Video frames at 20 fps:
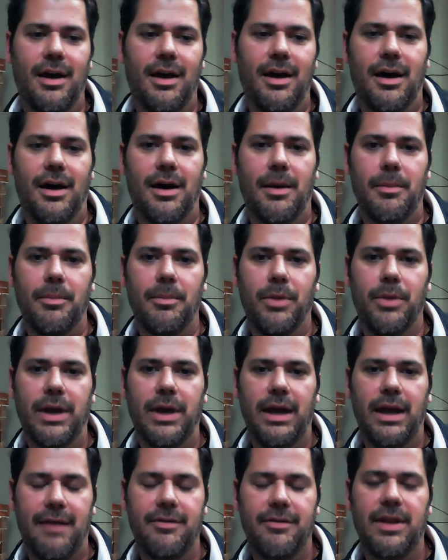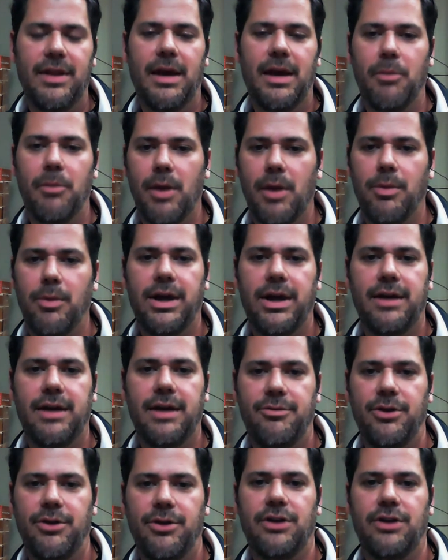uh, but having that marblehead
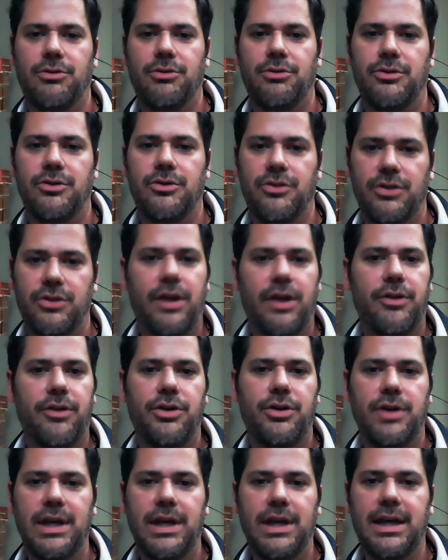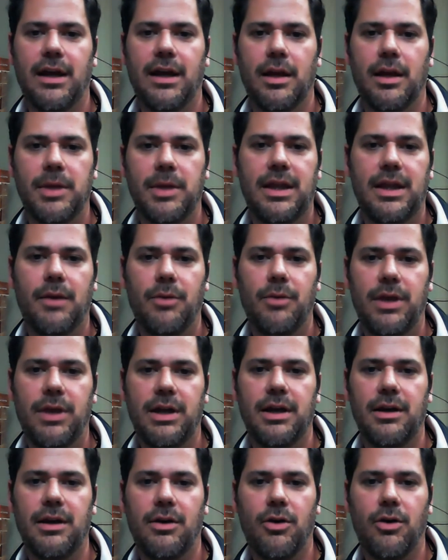finish, it was just another unique element that we
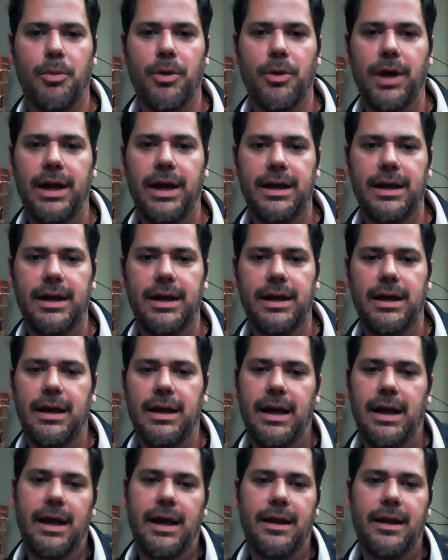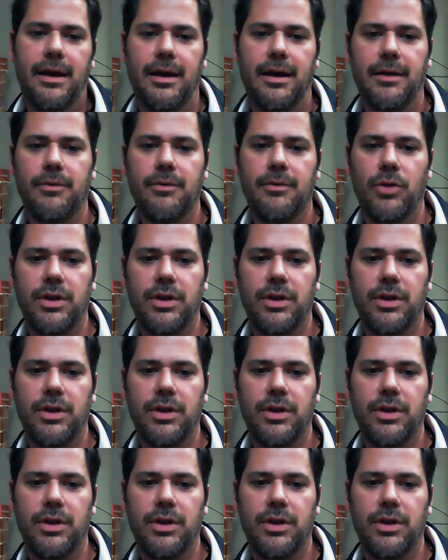could incorporate in and, and uh,